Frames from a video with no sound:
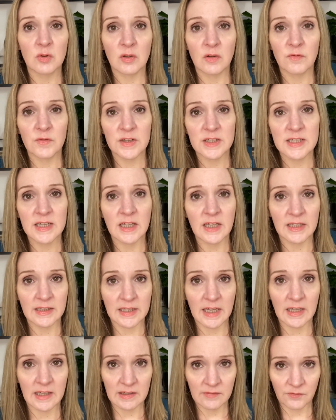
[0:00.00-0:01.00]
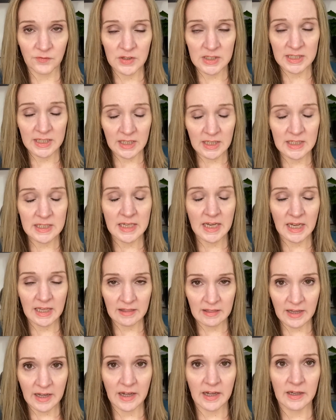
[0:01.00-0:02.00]
facilitate
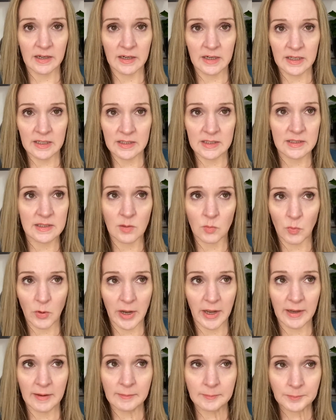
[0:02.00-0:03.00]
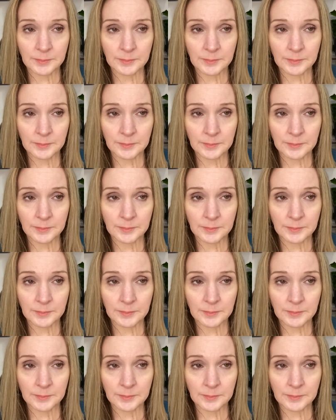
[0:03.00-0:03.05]
that in some way.